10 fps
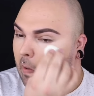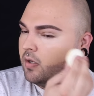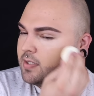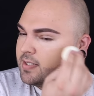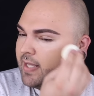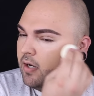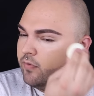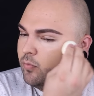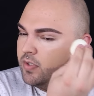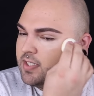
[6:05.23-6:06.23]
On a scale
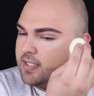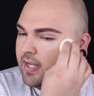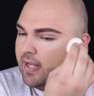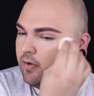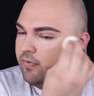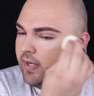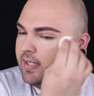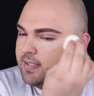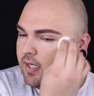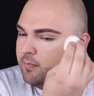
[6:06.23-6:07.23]
from 1 to 10, how
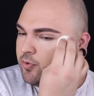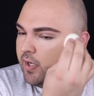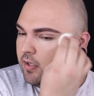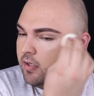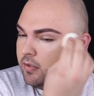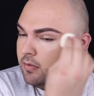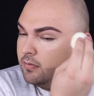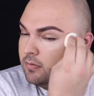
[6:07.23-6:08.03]
fucking dumb do I look?